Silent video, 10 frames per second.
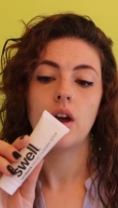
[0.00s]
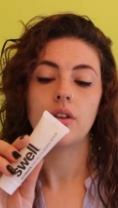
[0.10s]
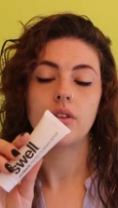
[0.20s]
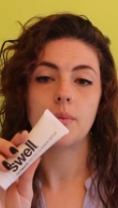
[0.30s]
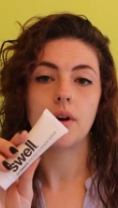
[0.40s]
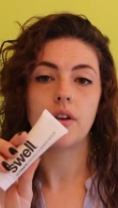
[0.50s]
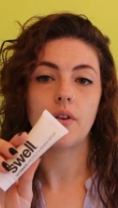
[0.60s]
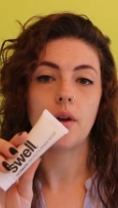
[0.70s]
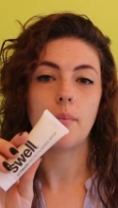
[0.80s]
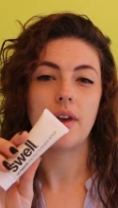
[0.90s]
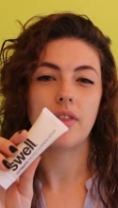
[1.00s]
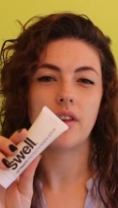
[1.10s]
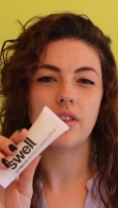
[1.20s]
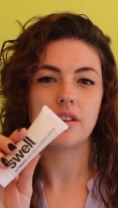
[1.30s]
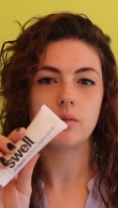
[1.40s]
so I'm kind of hoping
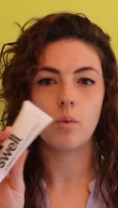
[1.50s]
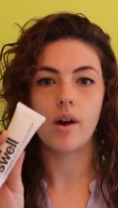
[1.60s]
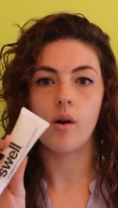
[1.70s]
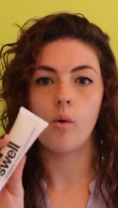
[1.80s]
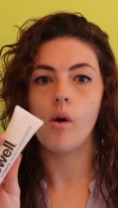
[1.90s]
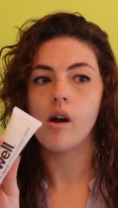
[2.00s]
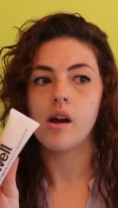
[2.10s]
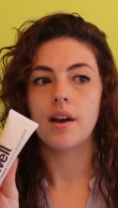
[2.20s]
that this will